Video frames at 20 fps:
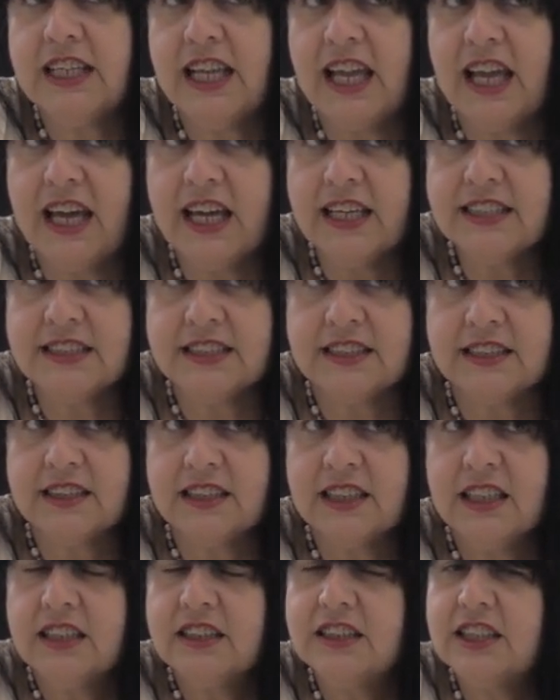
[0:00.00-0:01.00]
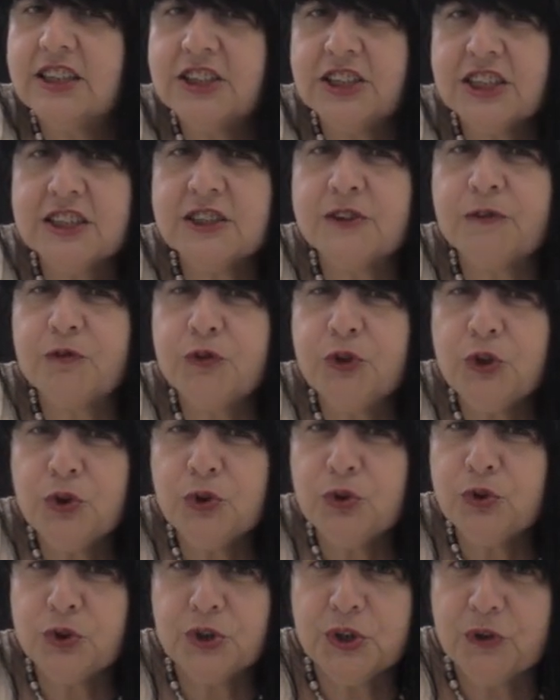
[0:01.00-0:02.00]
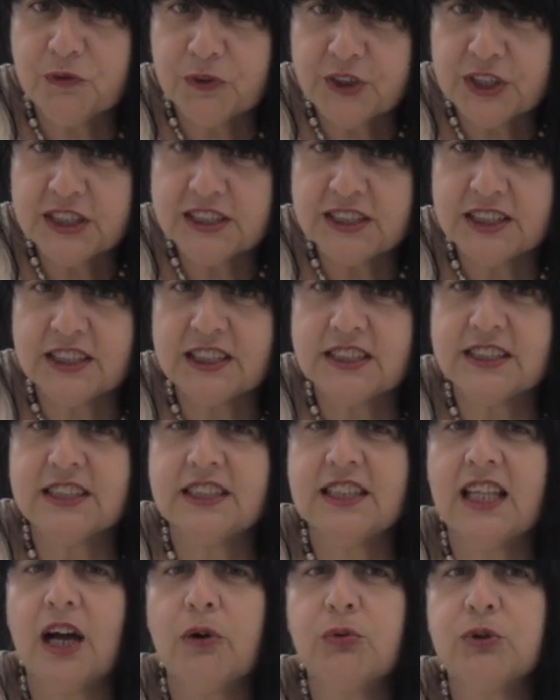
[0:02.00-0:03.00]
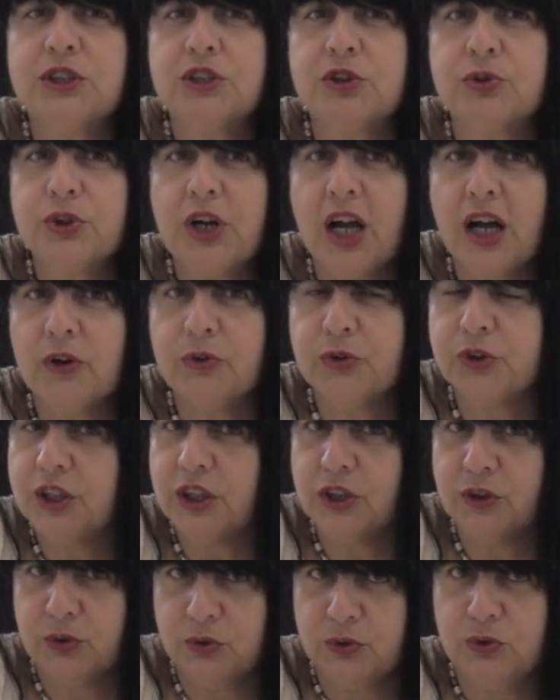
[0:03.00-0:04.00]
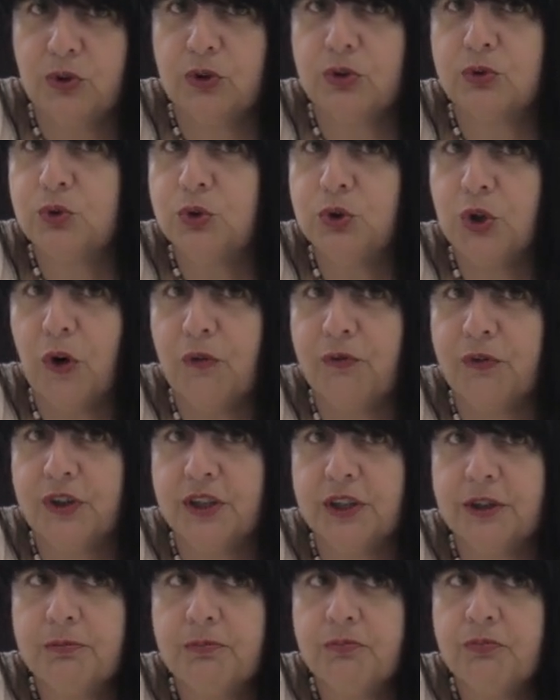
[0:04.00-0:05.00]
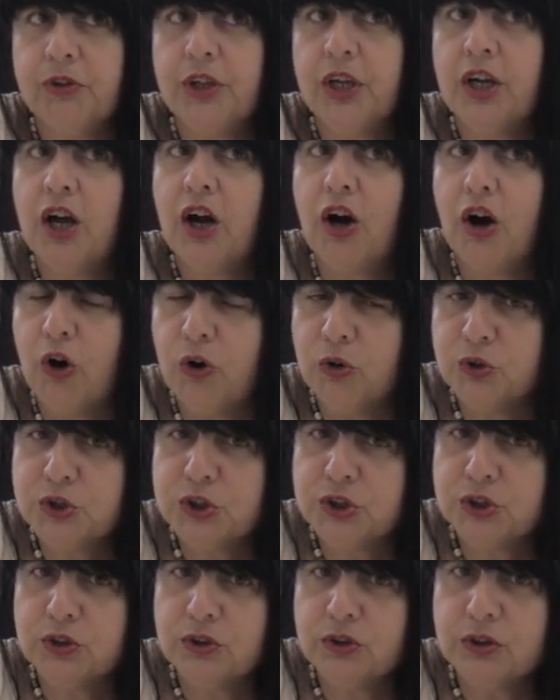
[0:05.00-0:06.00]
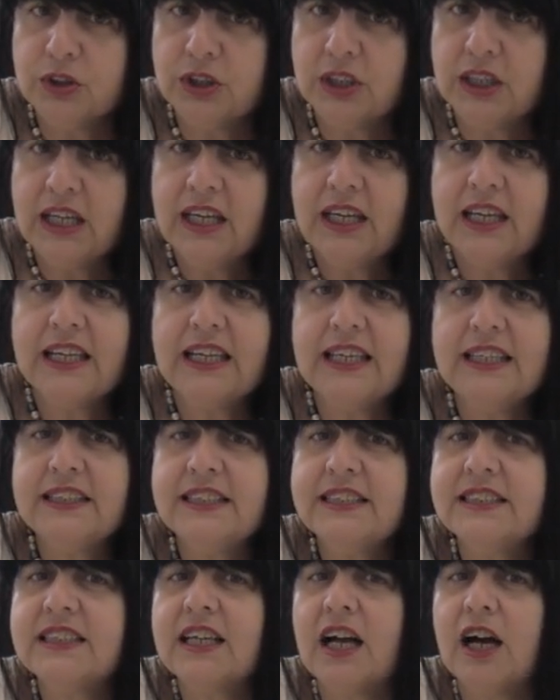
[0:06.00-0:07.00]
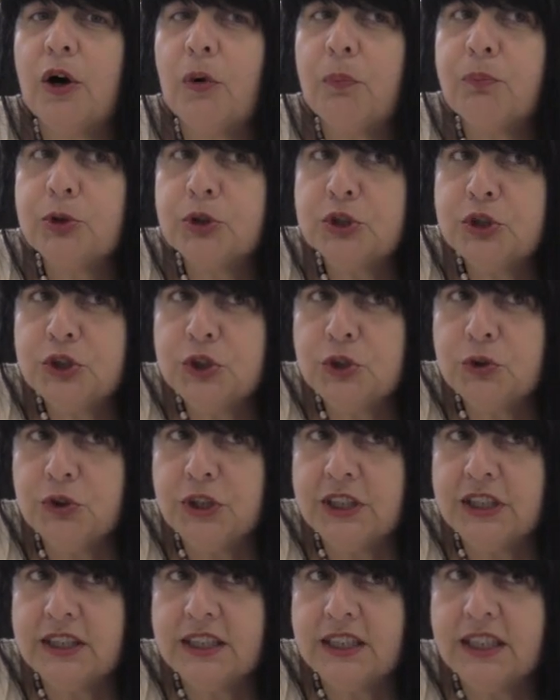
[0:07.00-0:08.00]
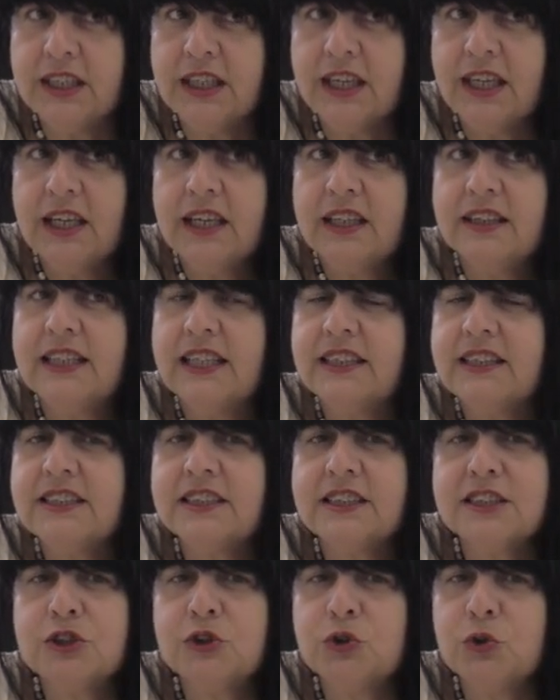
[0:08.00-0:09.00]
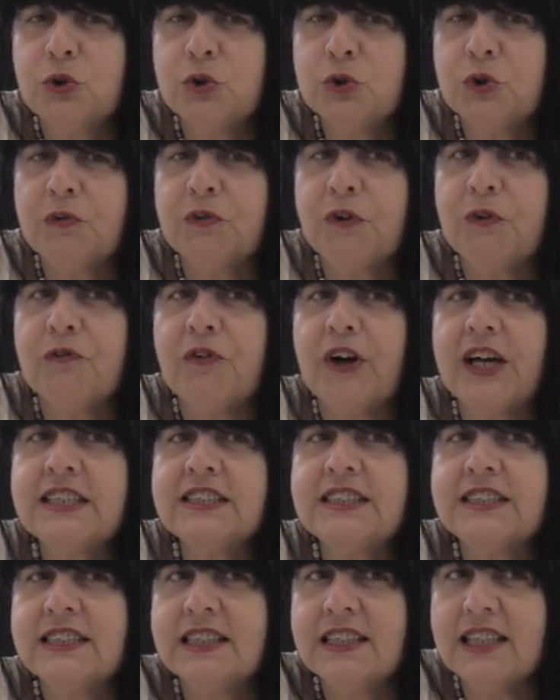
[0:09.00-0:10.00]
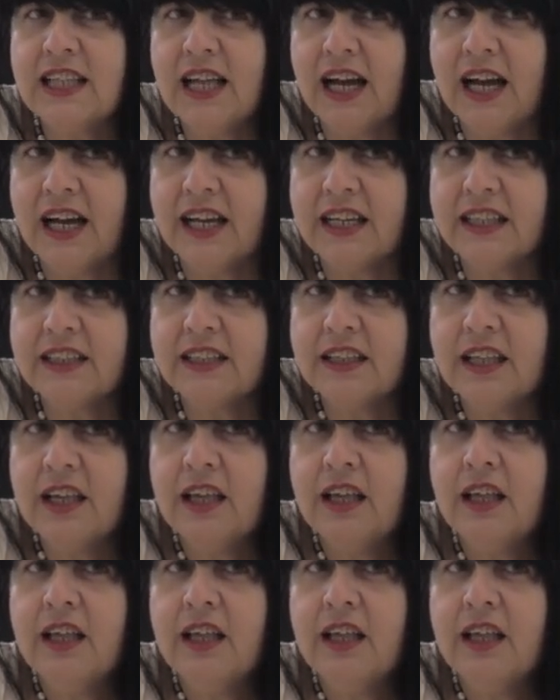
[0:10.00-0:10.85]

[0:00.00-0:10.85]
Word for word: the asset that just few universities in our surrounding could, could offer. Also, it is an opportunity that is a sort of a fast line